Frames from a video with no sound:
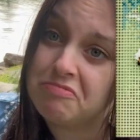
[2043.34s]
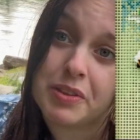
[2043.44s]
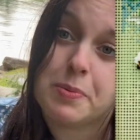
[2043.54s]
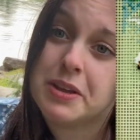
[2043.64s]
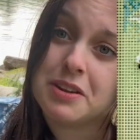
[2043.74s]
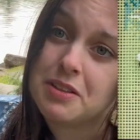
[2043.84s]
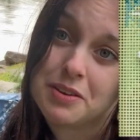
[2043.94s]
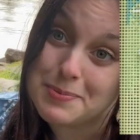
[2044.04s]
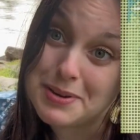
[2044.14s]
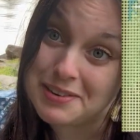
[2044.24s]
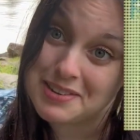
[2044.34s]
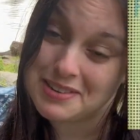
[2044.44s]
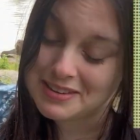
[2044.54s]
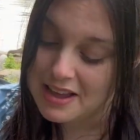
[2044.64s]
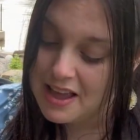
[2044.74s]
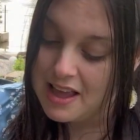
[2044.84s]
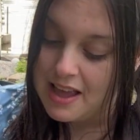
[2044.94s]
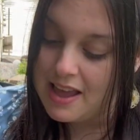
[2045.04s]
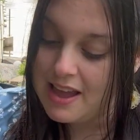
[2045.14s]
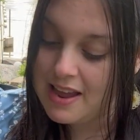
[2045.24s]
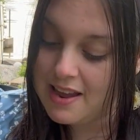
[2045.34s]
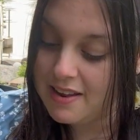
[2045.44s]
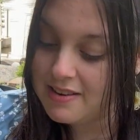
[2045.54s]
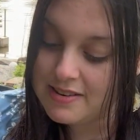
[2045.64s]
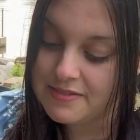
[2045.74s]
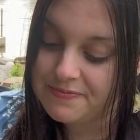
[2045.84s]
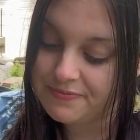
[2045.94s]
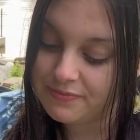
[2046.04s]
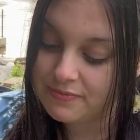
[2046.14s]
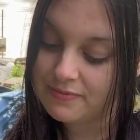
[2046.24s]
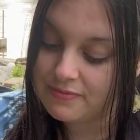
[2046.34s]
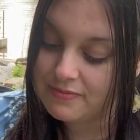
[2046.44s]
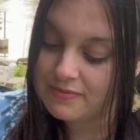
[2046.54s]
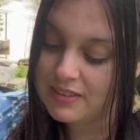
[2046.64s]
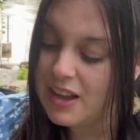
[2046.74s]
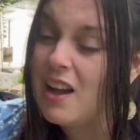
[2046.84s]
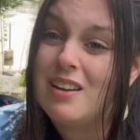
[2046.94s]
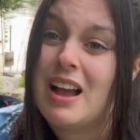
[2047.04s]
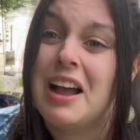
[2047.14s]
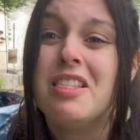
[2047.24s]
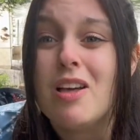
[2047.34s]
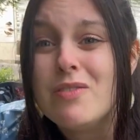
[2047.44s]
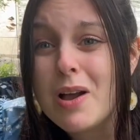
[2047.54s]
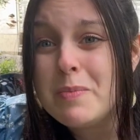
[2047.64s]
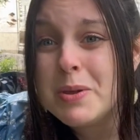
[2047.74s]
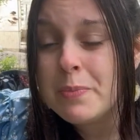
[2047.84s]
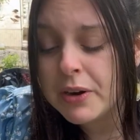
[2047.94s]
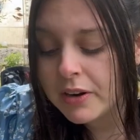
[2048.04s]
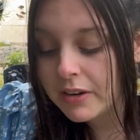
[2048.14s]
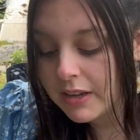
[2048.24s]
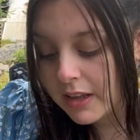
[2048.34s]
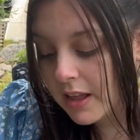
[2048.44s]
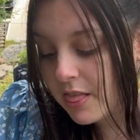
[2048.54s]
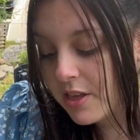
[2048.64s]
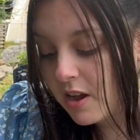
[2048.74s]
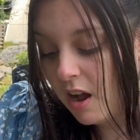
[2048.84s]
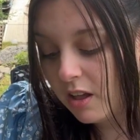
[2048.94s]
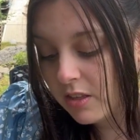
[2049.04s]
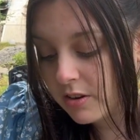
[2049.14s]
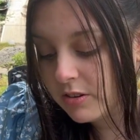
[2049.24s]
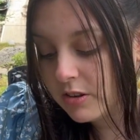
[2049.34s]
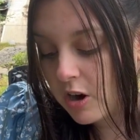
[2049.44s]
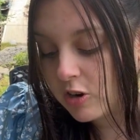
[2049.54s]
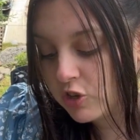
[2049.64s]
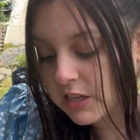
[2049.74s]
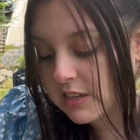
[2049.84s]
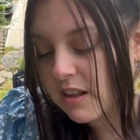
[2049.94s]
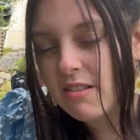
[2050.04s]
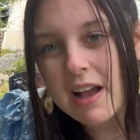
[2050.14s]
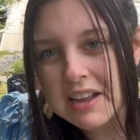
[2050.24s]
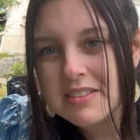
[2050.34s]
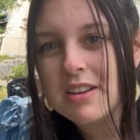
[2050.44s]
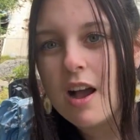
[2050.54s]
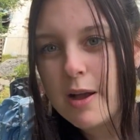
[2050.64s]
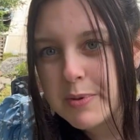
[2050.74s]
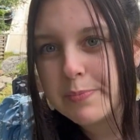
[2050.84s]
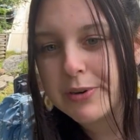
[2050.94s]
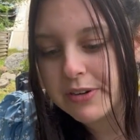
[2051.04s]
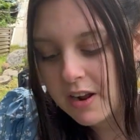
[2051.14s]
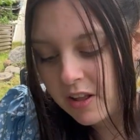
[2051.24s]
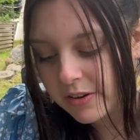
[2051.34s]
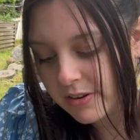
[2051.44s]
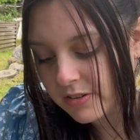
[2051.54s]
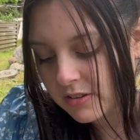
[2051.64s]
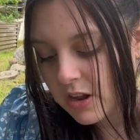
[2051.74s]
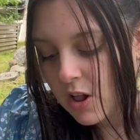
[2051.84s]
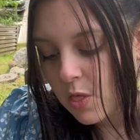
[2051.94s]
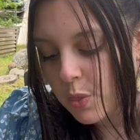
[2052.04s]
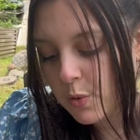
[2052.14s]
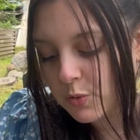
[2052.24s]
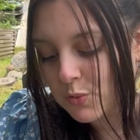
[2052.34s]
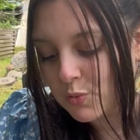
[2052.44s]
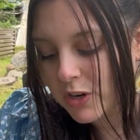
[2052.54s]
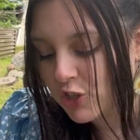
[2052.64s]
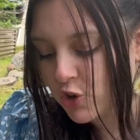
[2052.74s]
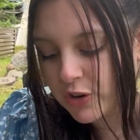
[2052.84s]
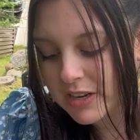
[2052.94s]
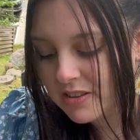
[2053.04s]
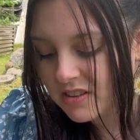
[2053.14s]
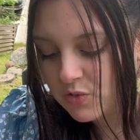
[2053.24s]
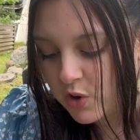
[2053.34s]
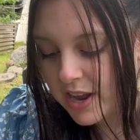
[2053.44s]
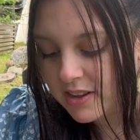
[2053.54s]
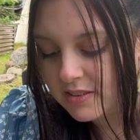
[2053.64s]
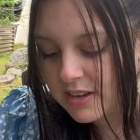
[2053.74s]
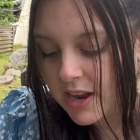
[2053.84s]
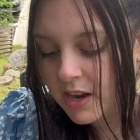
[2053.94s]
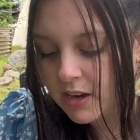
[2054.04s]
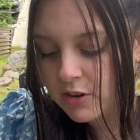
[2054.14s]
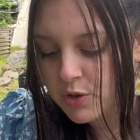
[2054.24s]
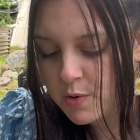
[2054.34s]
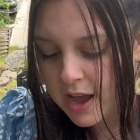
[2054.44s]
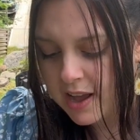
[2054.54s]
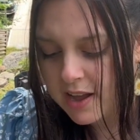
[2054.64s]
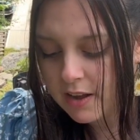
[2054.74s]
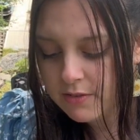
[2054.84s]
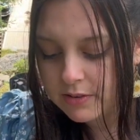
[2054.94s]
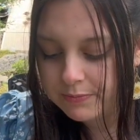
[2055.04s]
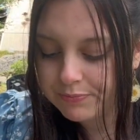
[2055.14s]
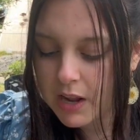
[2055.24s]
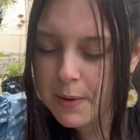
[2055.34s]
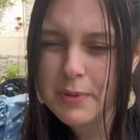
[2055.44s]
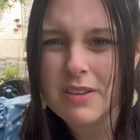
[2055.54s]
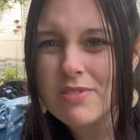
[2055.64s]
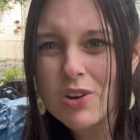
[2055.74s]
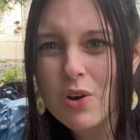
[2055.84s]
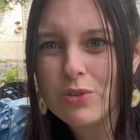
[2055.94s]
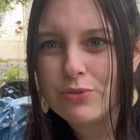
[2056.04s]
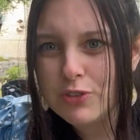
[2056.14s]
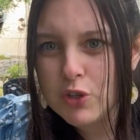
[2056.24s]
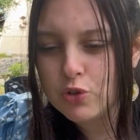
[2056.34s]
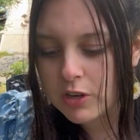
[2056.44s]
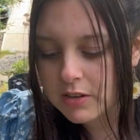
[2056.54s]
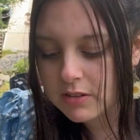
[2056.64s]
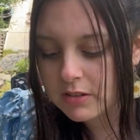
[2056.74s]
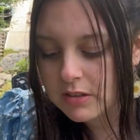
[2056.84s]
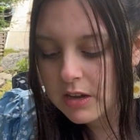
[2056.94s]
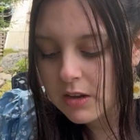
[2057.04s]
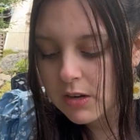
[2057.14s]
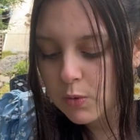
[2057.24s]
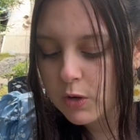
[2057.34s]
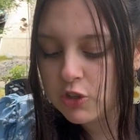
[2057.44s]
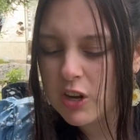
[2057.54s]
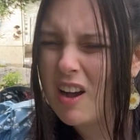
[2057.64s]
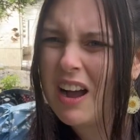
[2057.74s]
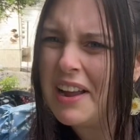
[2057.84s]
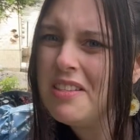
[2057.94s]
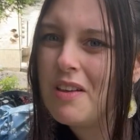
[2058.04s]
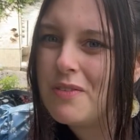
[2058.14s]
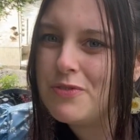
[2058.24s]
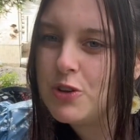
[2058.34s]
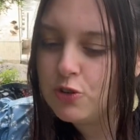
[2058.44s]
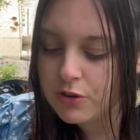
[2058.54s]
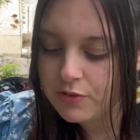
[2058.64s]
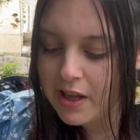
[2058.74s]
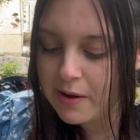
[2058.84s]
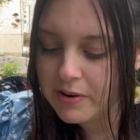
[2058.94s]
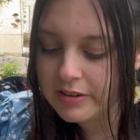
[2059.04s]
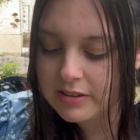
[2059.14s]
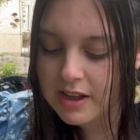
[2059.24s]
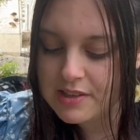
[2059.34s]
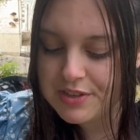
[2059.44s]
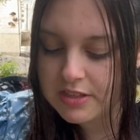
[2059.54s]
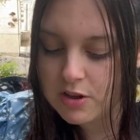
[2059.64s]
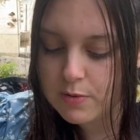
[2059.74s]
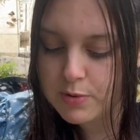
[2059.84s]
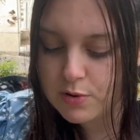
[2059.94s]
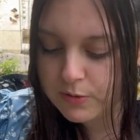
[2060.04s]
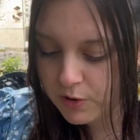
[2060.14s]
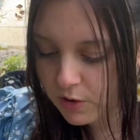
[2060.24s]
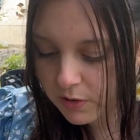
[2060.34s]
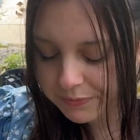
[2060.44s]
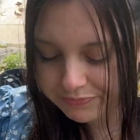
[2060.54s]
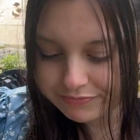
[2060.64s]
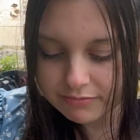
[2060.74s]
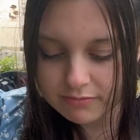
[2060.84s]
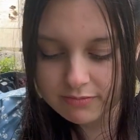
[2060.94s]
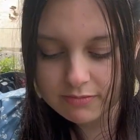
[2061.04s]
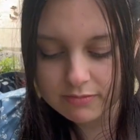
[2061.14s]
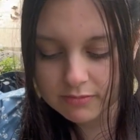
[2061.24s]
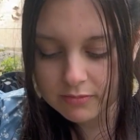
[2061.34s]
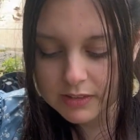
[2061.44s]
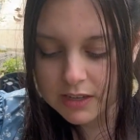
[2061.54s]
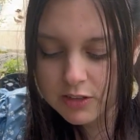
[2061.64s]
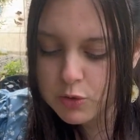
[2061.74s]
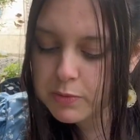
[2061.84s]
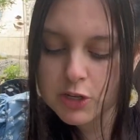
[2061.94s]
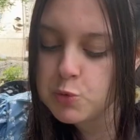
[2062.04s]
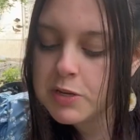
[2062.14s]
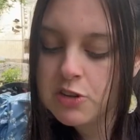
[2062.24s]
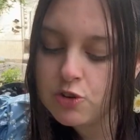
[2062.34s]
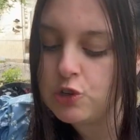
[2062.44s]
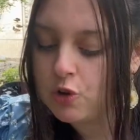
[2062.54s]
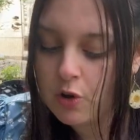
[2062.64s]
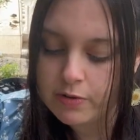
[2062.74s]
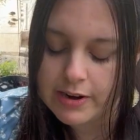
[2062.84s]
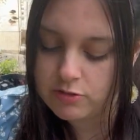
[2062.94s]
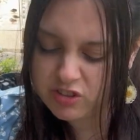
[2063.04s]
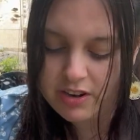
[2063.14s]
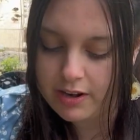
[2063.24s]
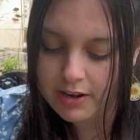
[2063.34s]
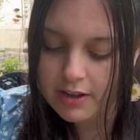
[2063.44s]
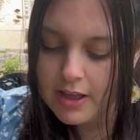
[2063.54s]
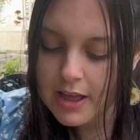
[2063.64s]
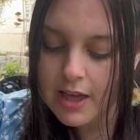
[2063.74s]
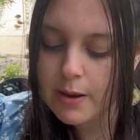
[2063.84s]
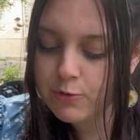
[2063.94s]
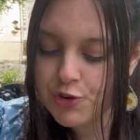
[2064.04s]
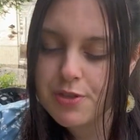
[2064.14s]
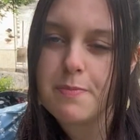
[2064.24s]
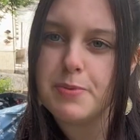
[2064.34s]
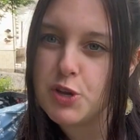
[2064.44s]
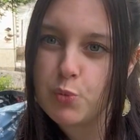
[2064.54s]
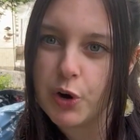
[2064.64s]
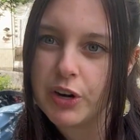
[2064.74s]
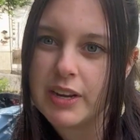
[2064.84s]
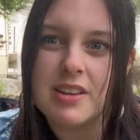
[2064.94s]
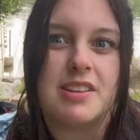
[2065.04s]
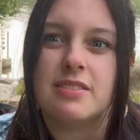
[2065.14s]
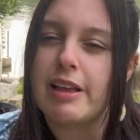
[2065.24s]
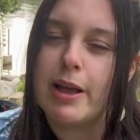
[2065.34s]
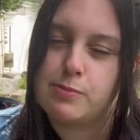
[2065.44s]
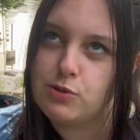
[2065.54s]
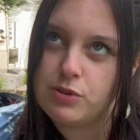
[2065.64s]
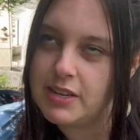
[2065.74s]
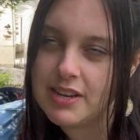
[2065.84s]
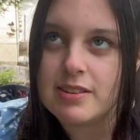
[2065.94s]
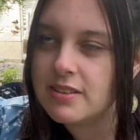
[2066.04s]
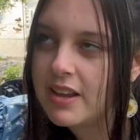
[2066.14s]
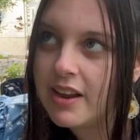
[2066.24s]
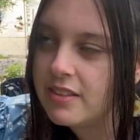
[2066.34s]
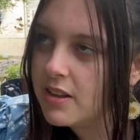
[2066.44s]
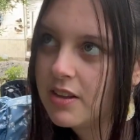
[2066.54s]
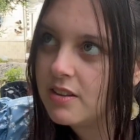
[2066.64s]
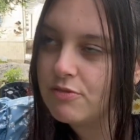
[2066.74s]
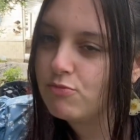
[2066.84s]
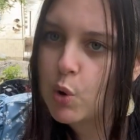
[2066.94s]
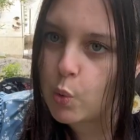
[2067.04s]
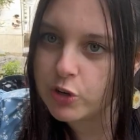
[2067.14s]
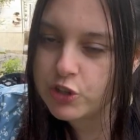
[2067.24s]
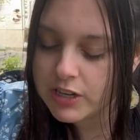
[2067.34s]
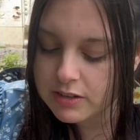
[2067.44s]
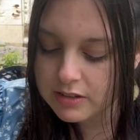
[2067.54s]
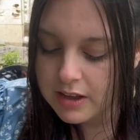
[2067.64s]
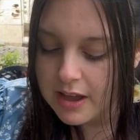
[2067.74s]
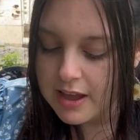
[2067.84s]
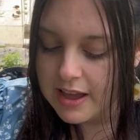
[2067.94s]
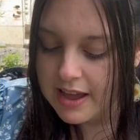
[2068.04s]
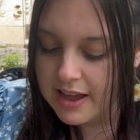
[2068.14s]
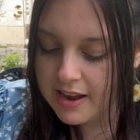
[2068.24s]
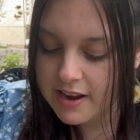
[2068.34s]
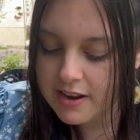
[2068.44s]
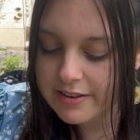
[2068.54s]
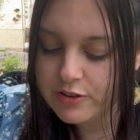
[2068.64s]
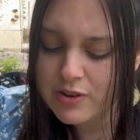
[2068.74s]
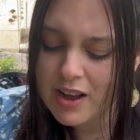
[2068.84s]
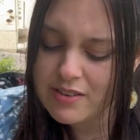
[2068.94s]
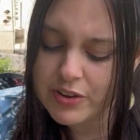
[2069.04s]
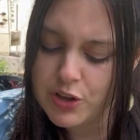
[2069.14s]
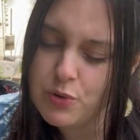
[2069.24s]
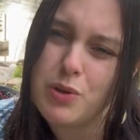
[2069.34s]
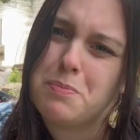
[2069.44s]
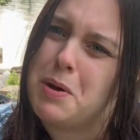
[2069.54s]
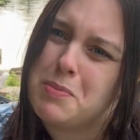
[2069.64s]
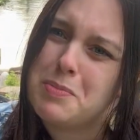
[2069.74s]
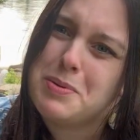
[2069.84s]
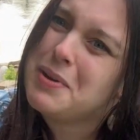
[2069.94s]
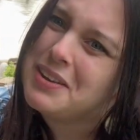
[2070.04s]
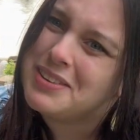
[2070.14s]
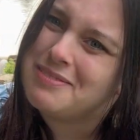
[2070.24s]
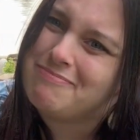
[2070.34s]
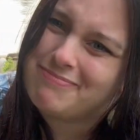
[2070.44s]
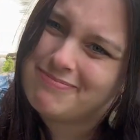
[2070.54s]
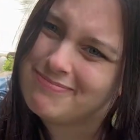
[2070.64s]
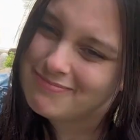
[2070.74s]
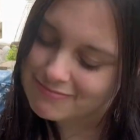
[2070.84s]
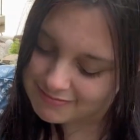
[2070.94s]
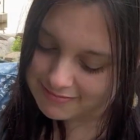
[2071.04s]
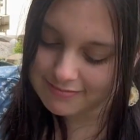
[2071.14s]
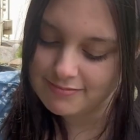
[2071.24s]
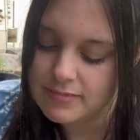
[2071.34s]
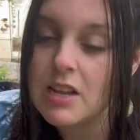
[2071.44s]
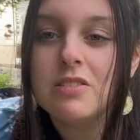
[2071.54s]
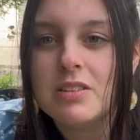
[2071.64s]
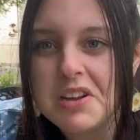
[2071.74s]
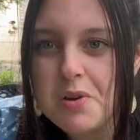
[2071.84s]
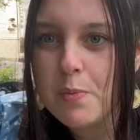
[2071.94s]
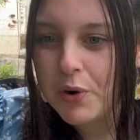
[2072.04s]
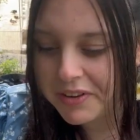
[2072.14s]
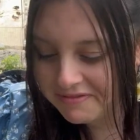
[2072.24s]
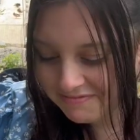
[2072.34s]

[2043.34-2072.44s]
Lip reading: they're making their appearance. And yeah, I love Hummingbird. The colors are just classic Hummingbird colors, those rich greens and reds. And you have, I believe they're called fuchsias, which I love fuchsia flowers. I think they're beautiful. And this piece is just all around stunning. And I'm sure the beadwork is absolutely insanely gorgeous. And you have a cute little bumblebee button. Say no more.